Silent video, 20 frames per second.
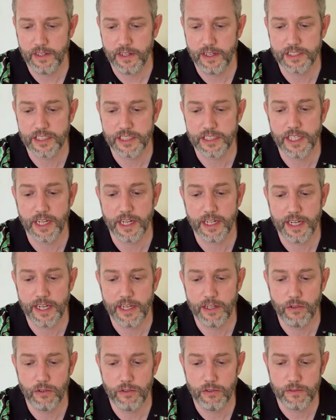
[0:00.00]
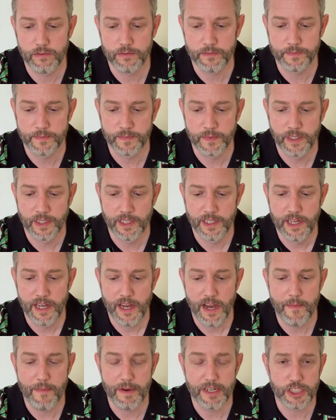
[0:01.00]
A Strego,
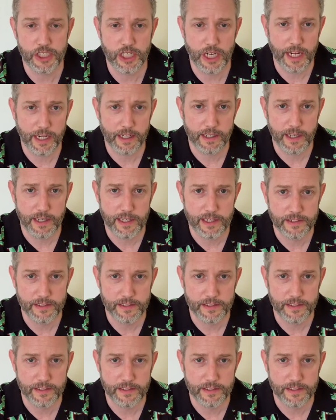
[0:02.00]
a Majara.